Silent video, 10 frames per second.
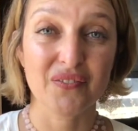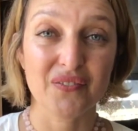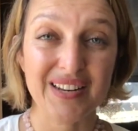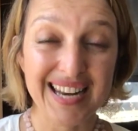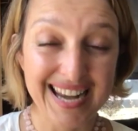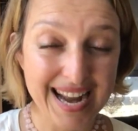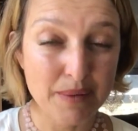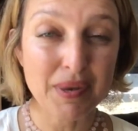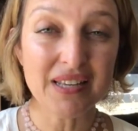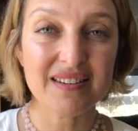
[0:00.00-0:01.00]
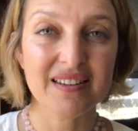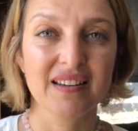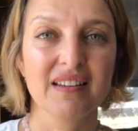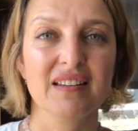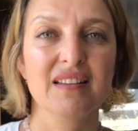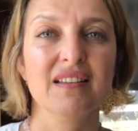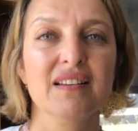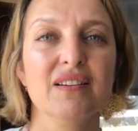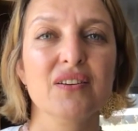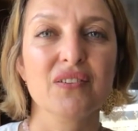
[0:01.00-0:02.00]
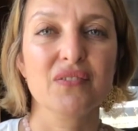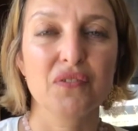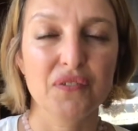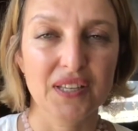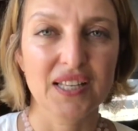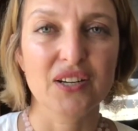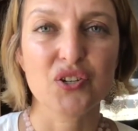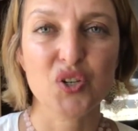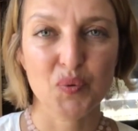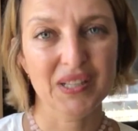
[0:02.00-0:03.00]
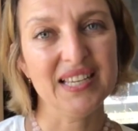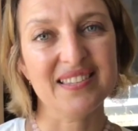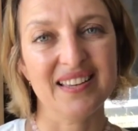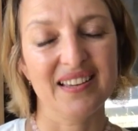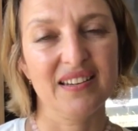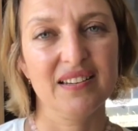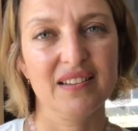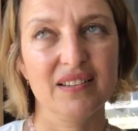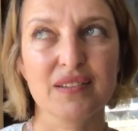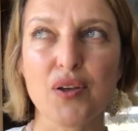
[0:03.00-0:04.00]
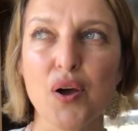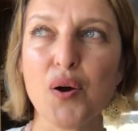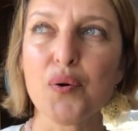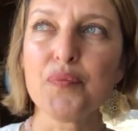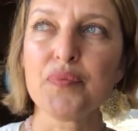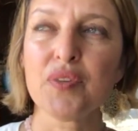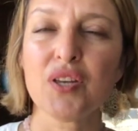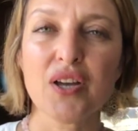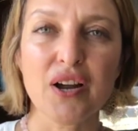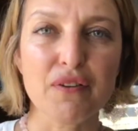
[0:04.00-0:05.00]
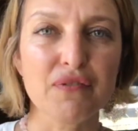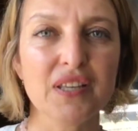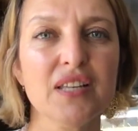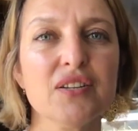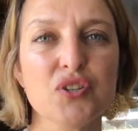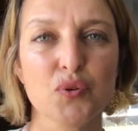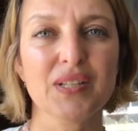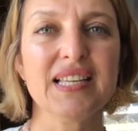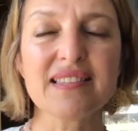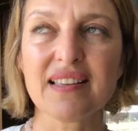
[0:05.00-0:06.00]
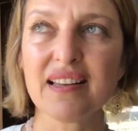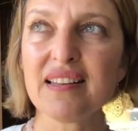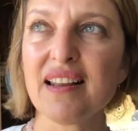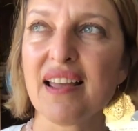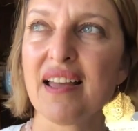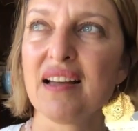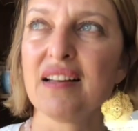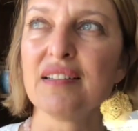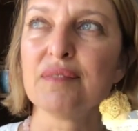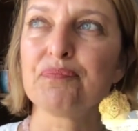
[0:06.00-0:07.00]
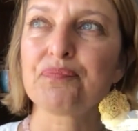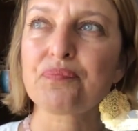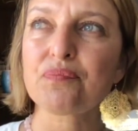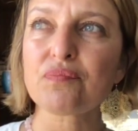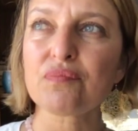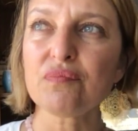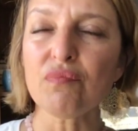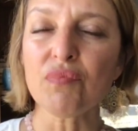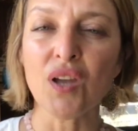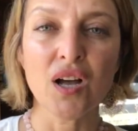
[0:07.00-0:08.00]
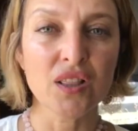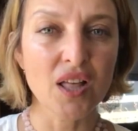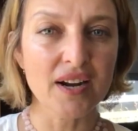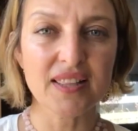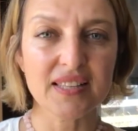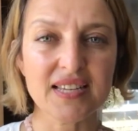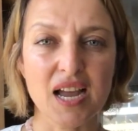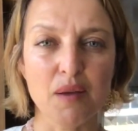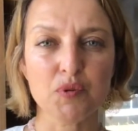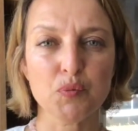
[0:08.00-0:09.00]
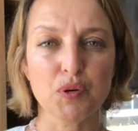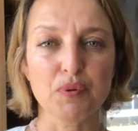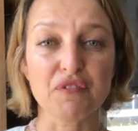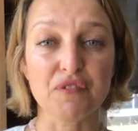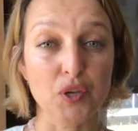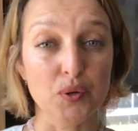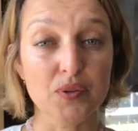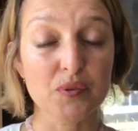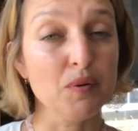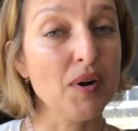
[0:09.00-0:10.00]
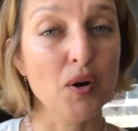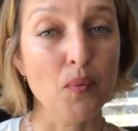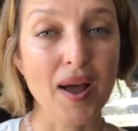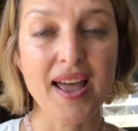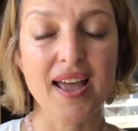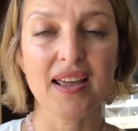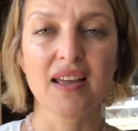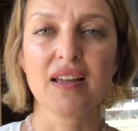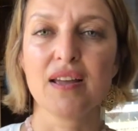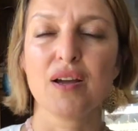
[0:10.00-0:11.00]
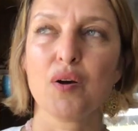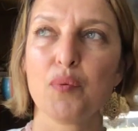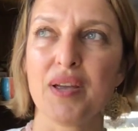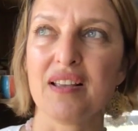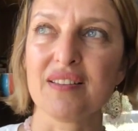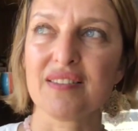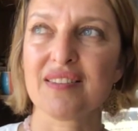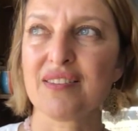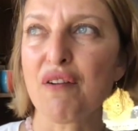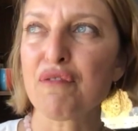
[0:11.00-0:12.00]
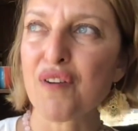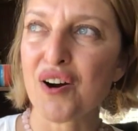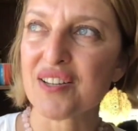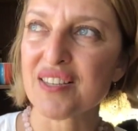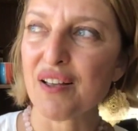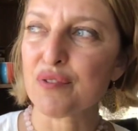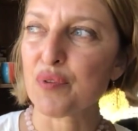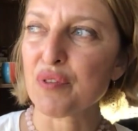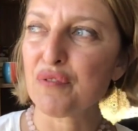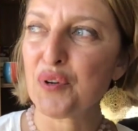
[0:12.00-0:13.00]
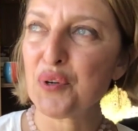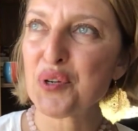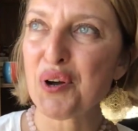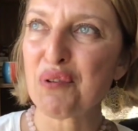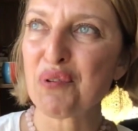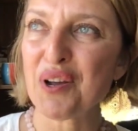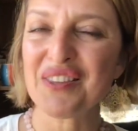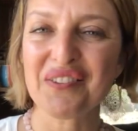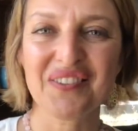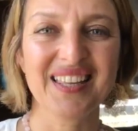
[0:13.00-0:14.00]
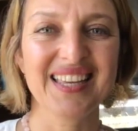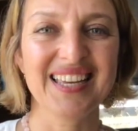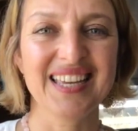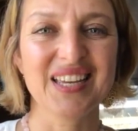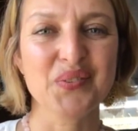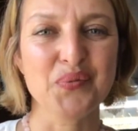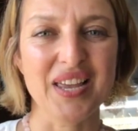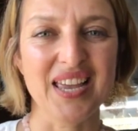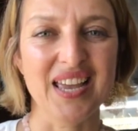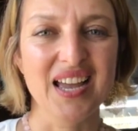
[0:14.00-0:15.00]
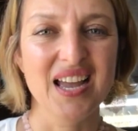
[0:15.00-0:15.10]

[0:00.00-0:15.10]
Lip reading: name it, feel it to release it. So you got to feel it to release it. And a lot of the times we refuse, we run away, we stuff ourselves with food to avoid the feeling, we